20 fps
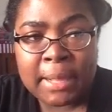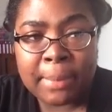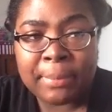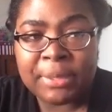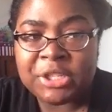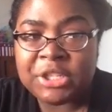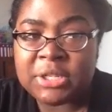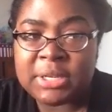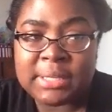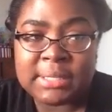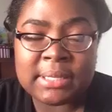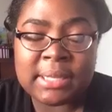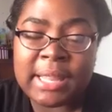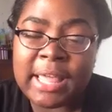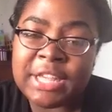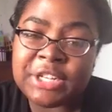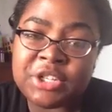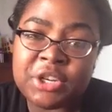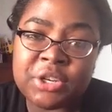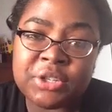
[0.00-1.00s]
but she doesn't
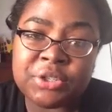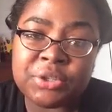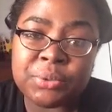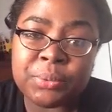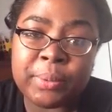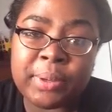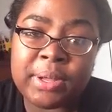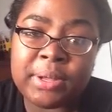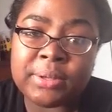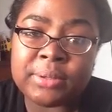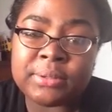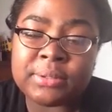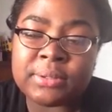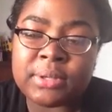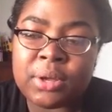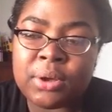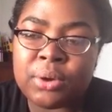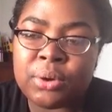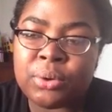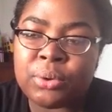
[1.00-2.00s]
latch on too well,
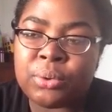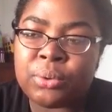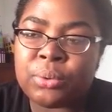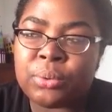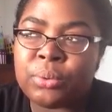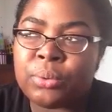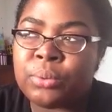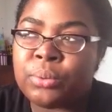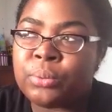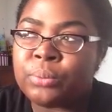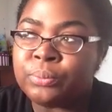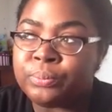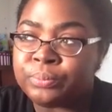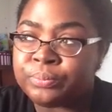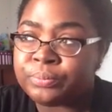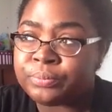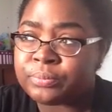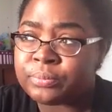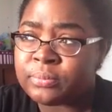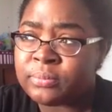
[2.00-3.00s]
so
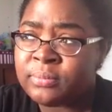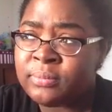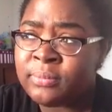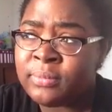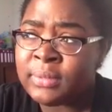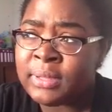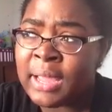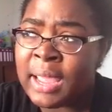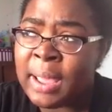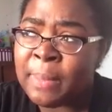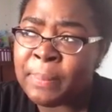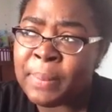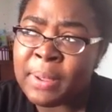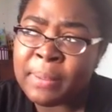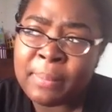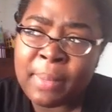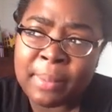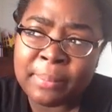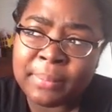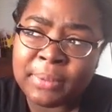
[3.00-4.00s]
I
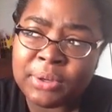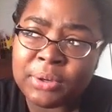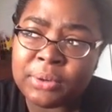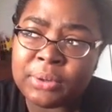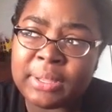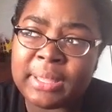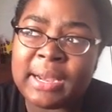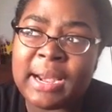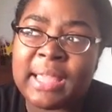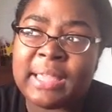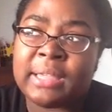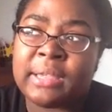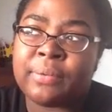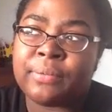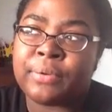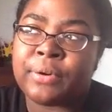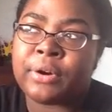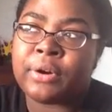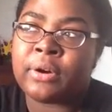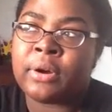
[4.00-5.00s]
pump my milk, and I
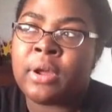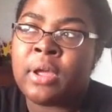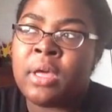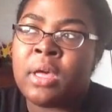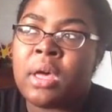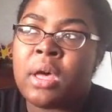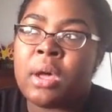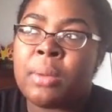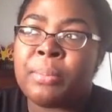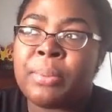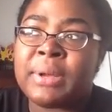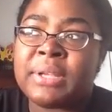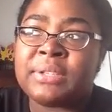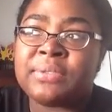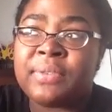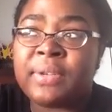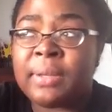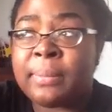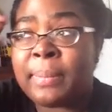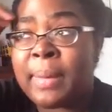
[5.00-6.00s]
give her a
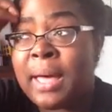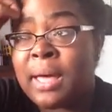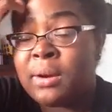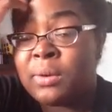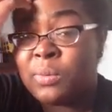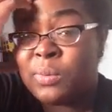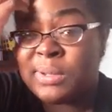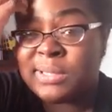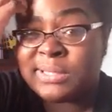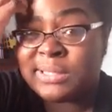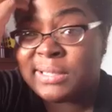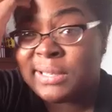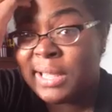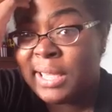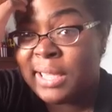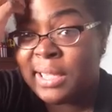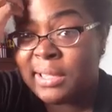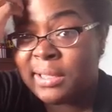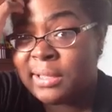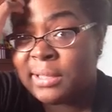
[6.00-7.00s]
breastfed bottle once a
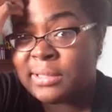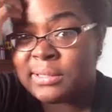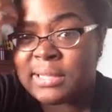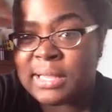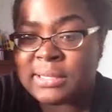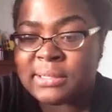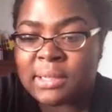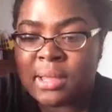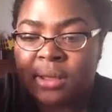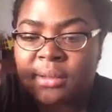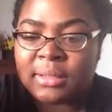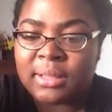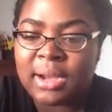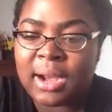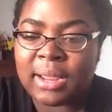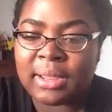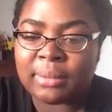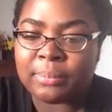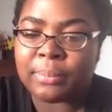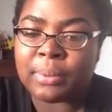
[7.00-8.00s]
day, because that's all that
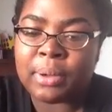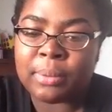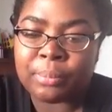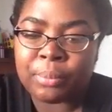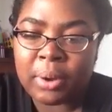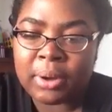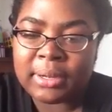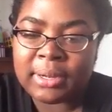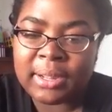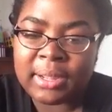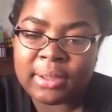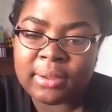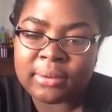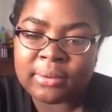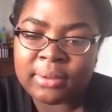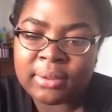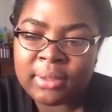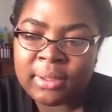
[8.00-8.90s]
I can pump right now.